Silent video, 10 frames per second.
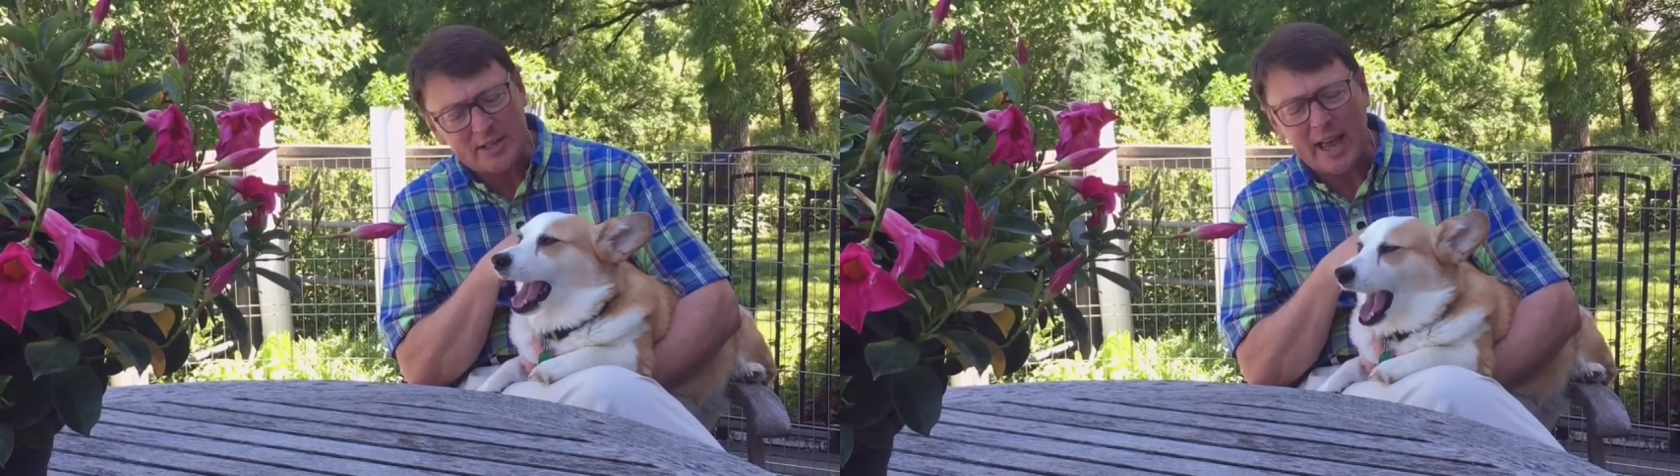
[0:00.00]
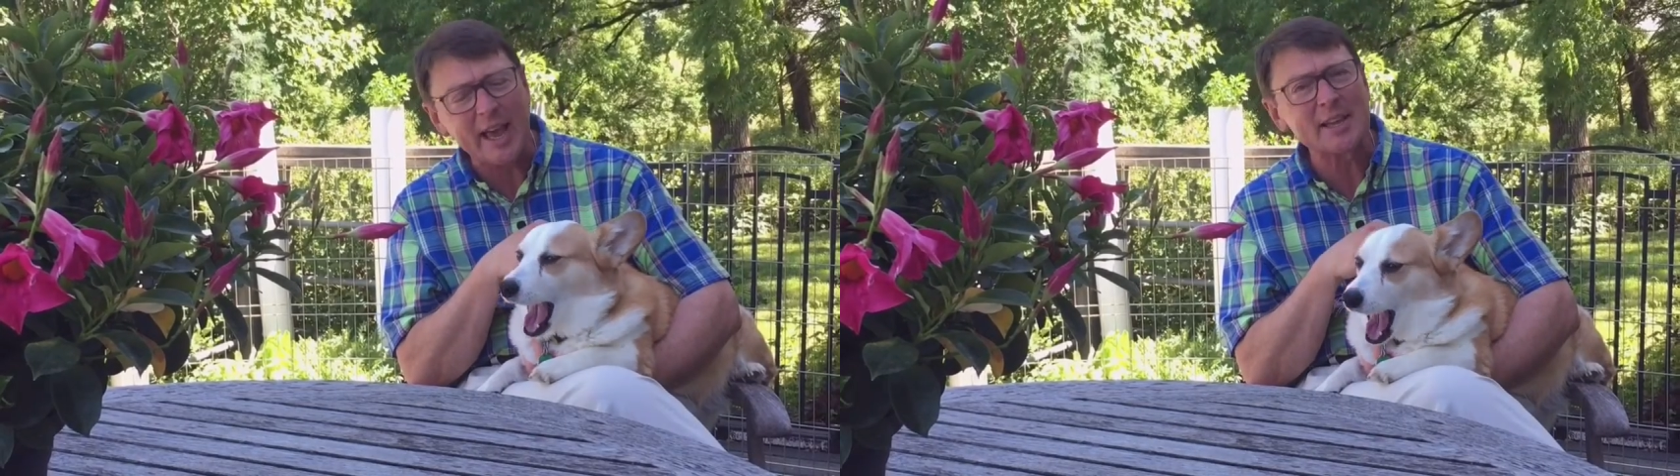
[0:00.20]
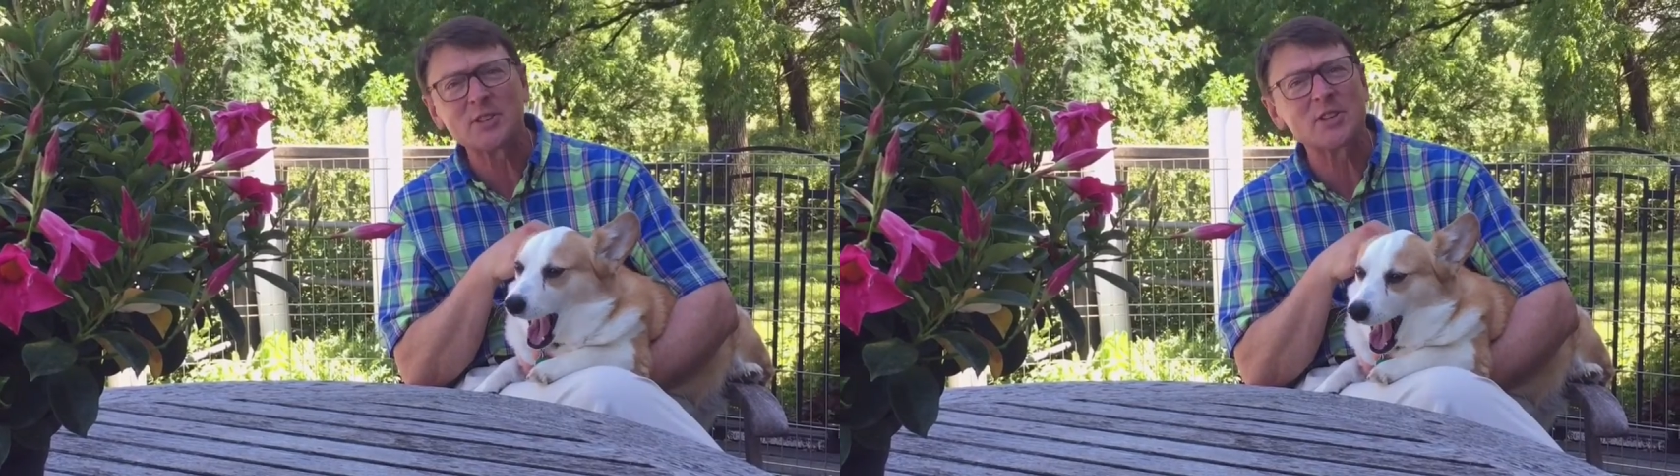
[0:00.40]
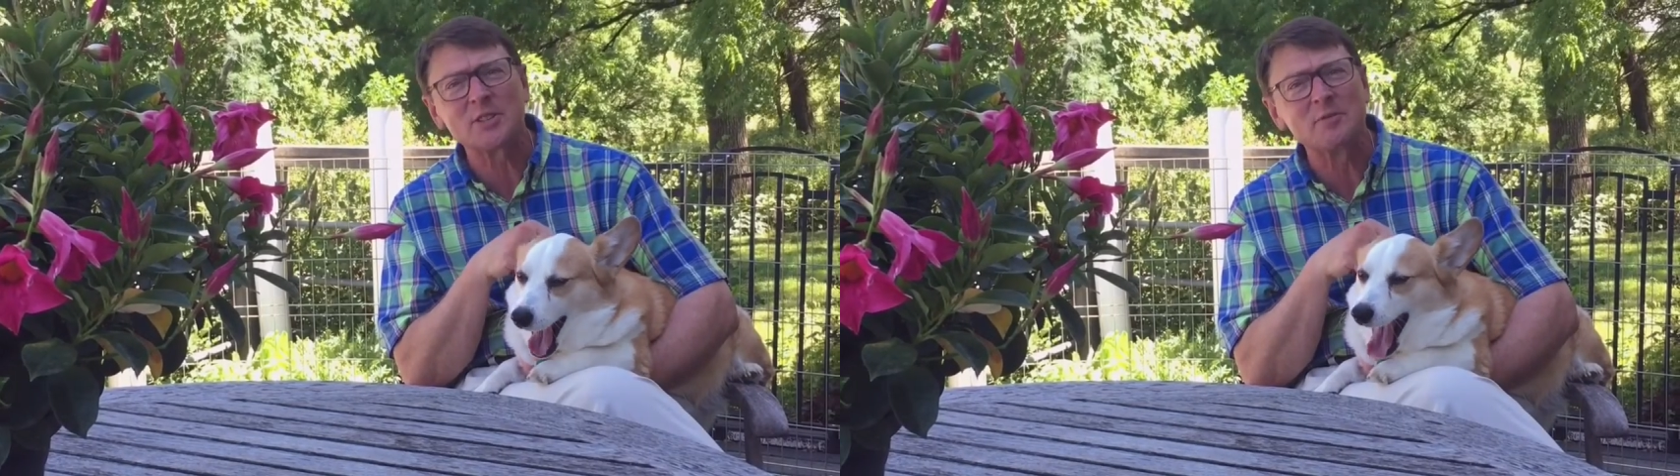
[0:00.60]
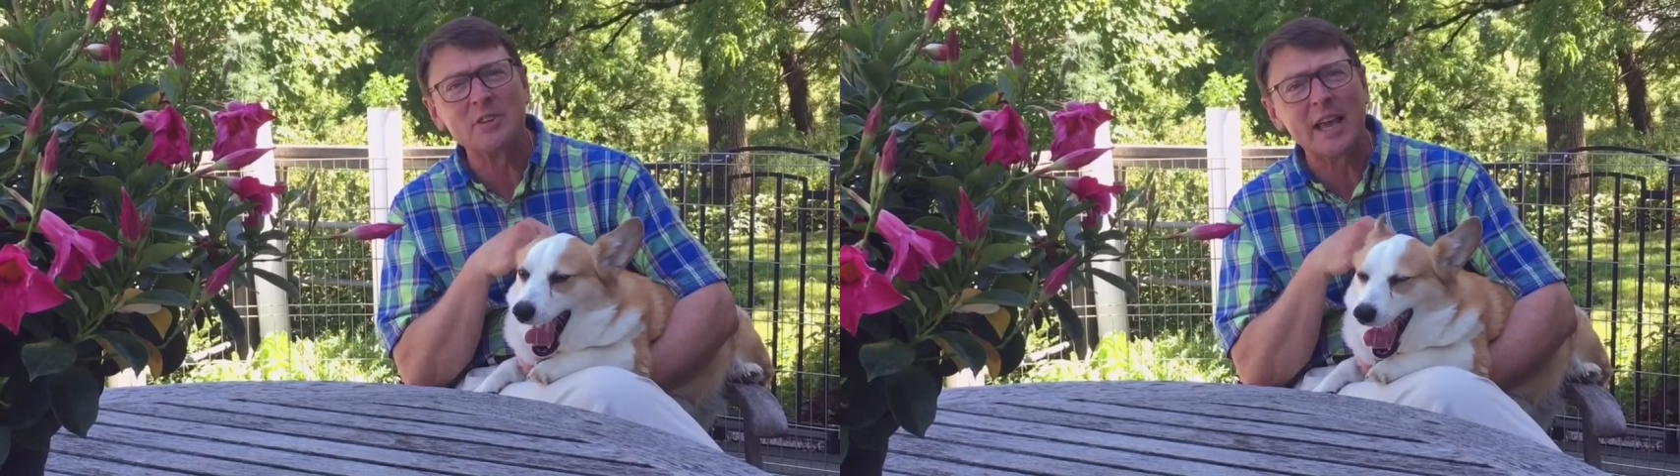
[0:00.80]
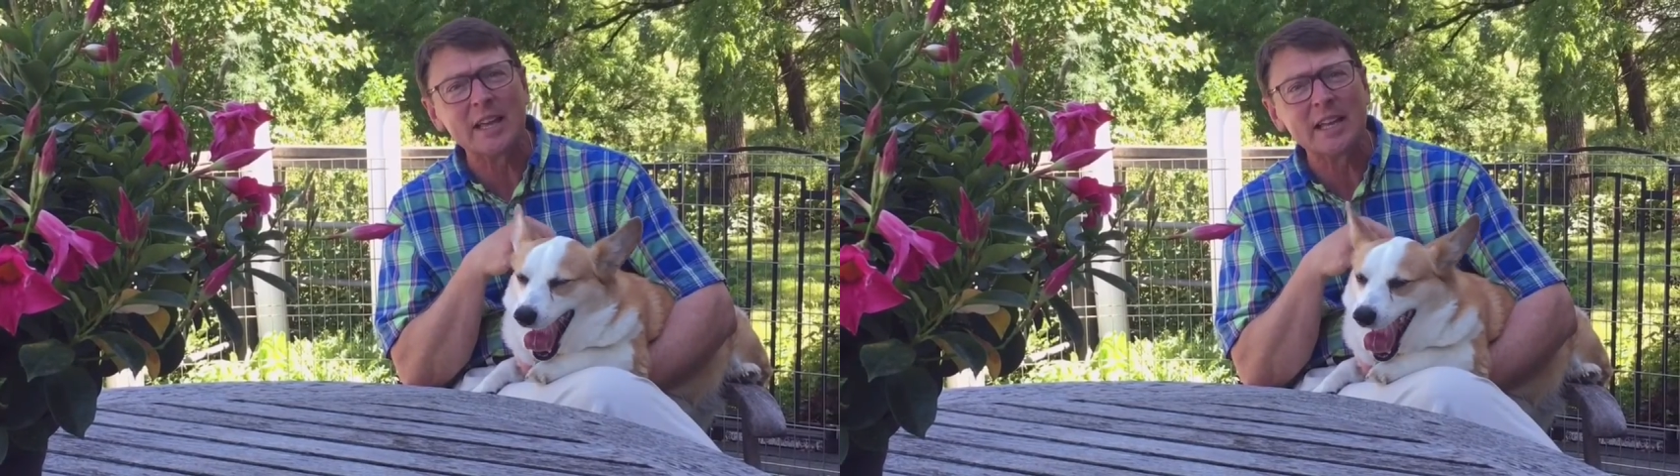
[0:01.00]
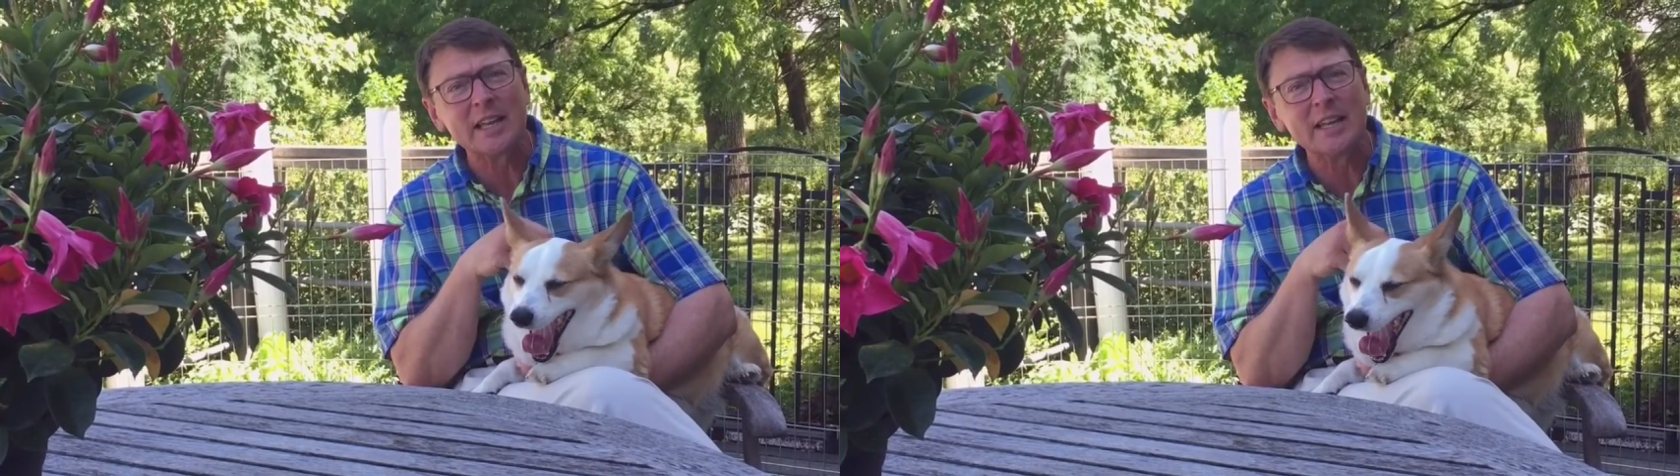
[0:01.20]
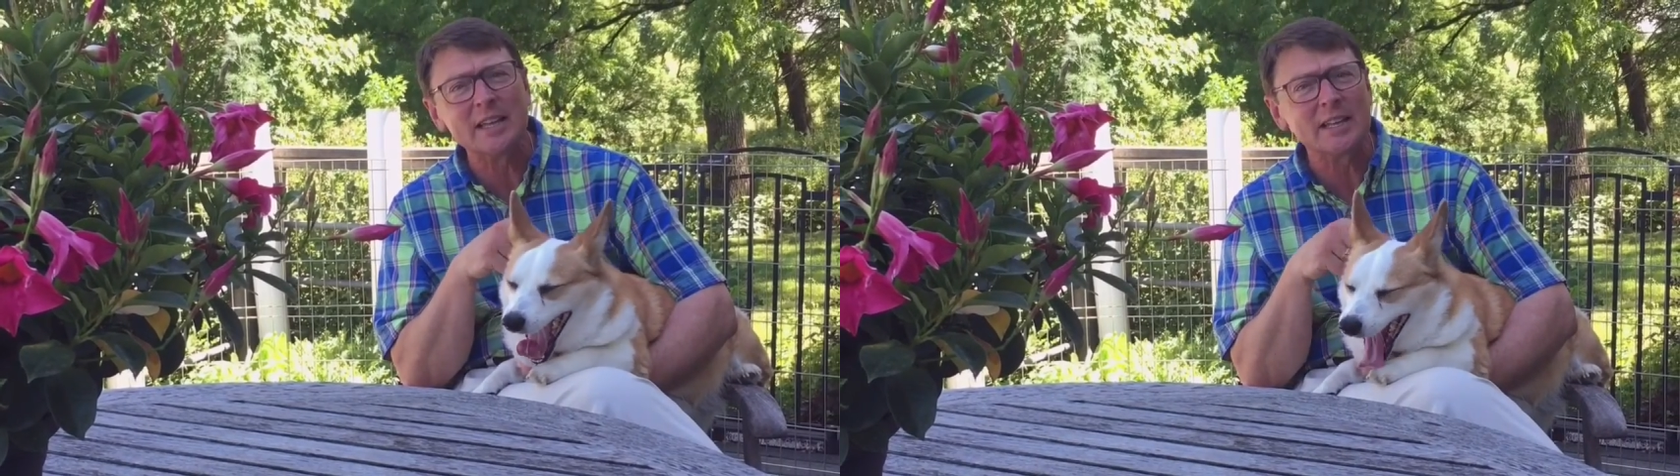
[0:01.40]
tasks of
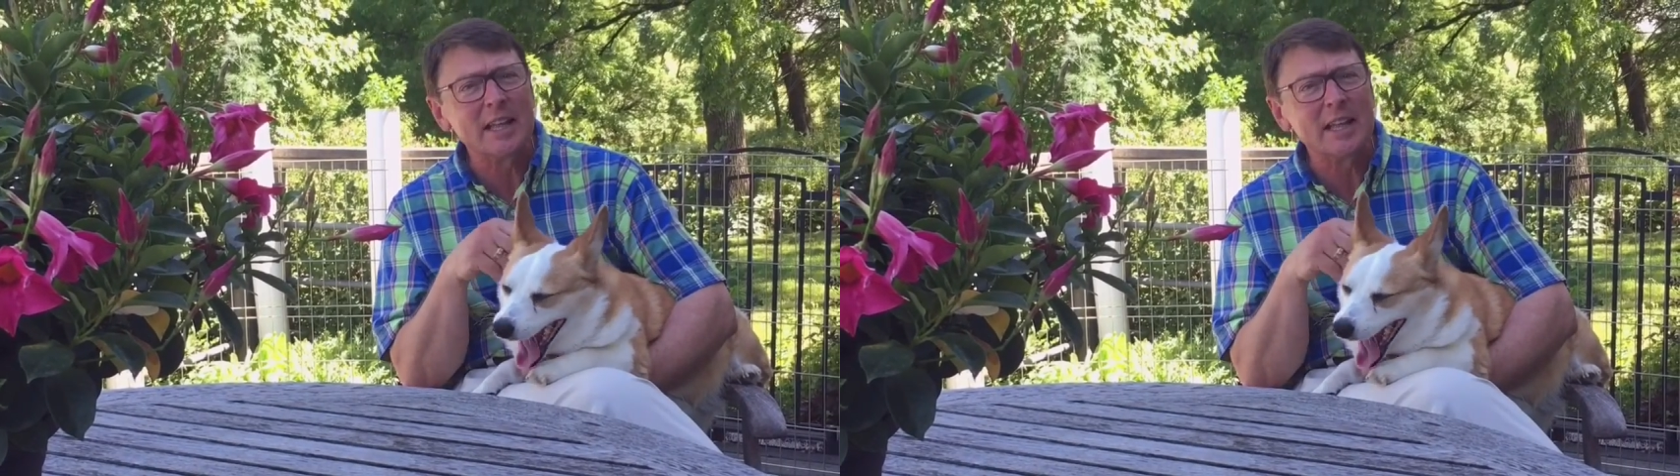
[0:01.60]
daily